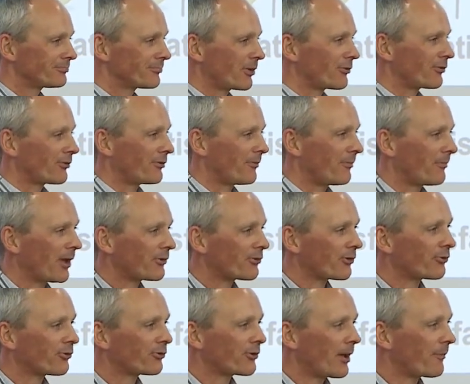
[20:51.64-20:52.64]
it's a
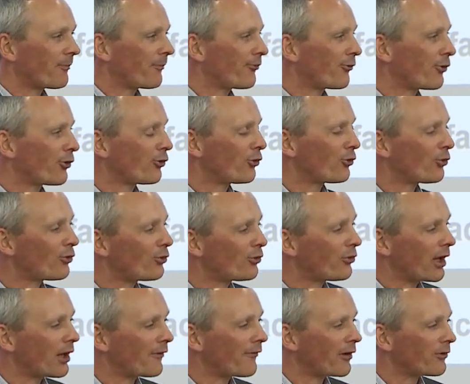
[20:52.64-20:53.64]
massive step for you
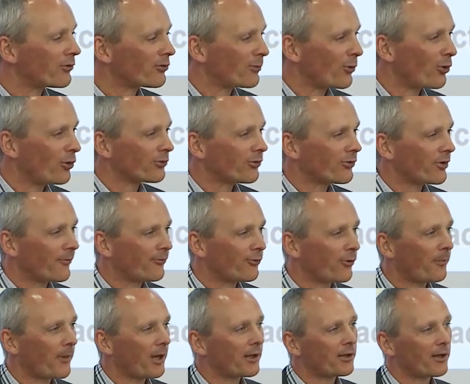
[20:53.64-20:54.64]
and a very small step for
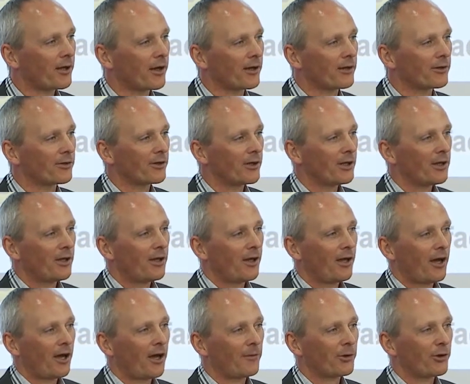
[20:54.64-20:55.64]
mankind.
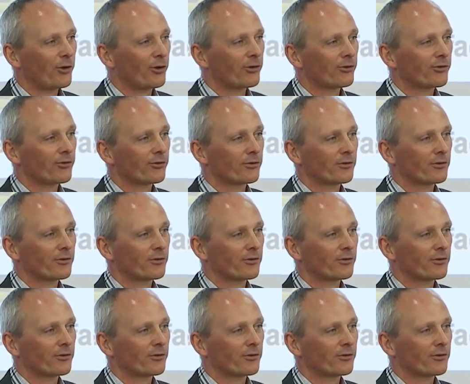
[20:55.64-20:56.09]
Uh, because,